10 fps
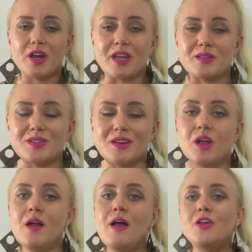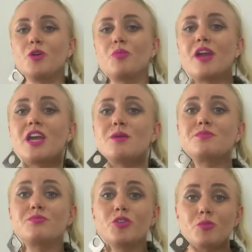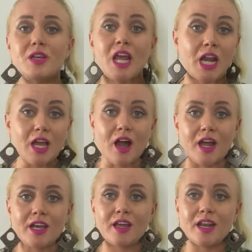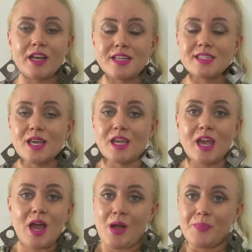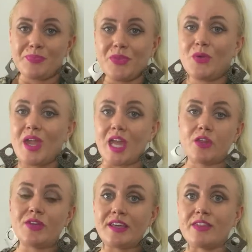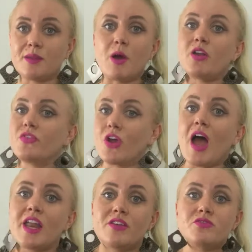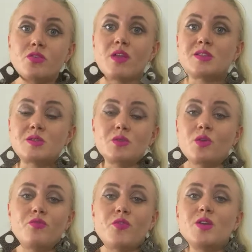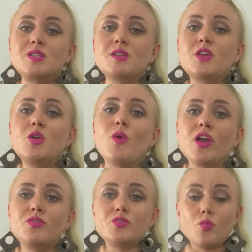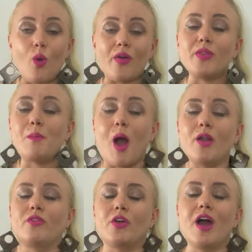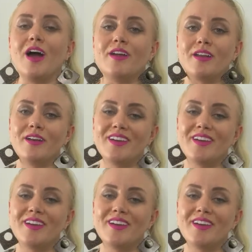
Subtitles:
answer. Your brain keeps ruminating on it, and it's like you can't even get them out of your head, even though that's the first thing that you want. You just want them out of your head.